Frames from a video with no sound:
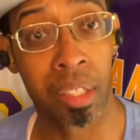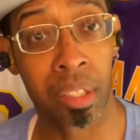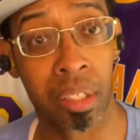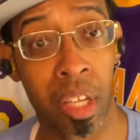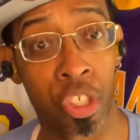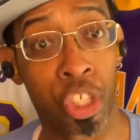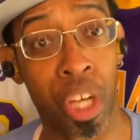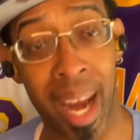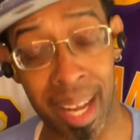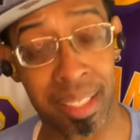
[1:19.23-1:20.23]
the
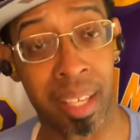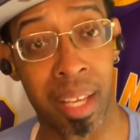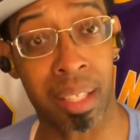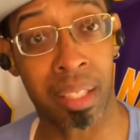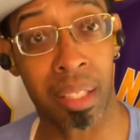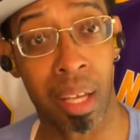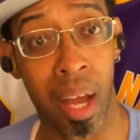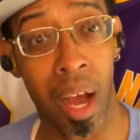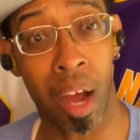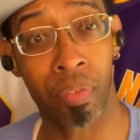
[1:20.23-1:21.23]
chances
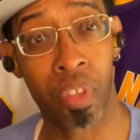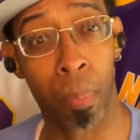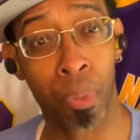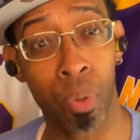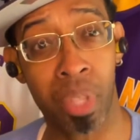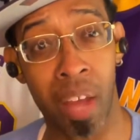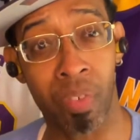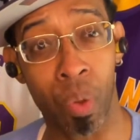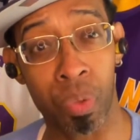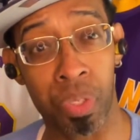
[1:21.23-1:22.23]
of the Blue
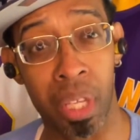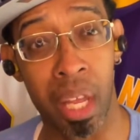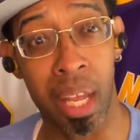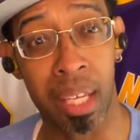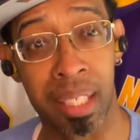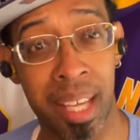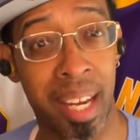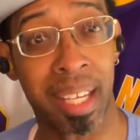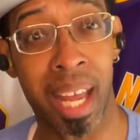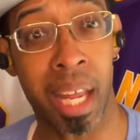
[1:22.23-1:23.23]
Devils getting
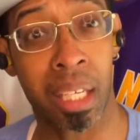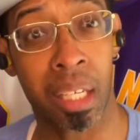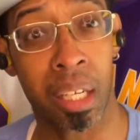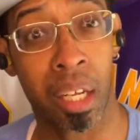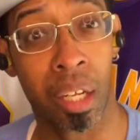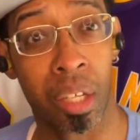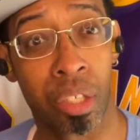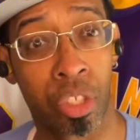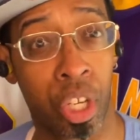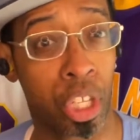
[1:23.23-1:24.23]
in
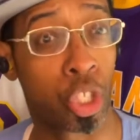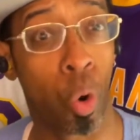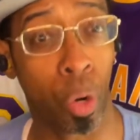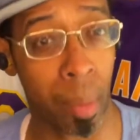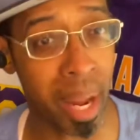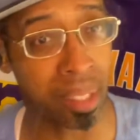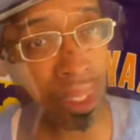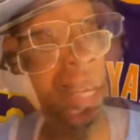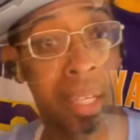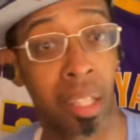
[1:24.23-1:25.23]
to the tournament.
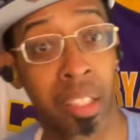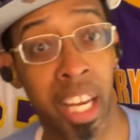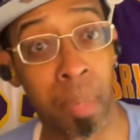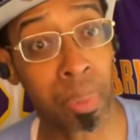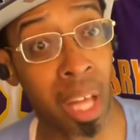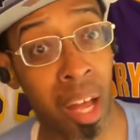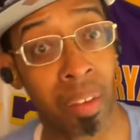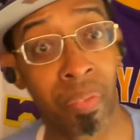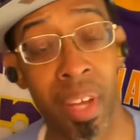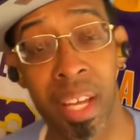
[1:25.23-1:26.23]
Caleb
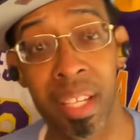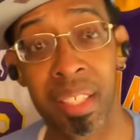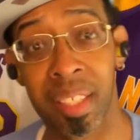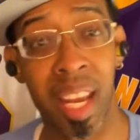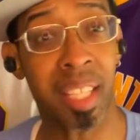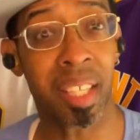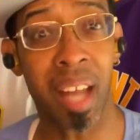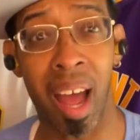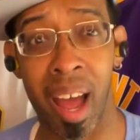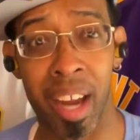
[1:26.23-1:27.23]
Love, season
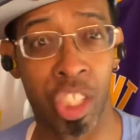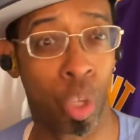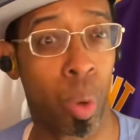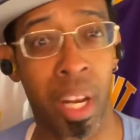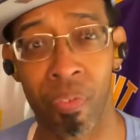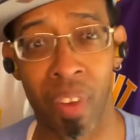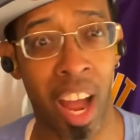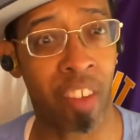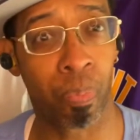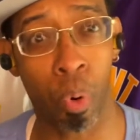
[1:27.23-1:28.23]
high
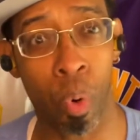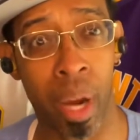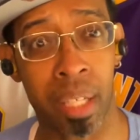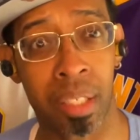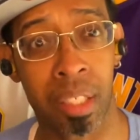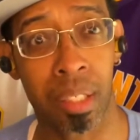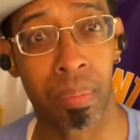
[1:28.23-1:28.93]
25 points.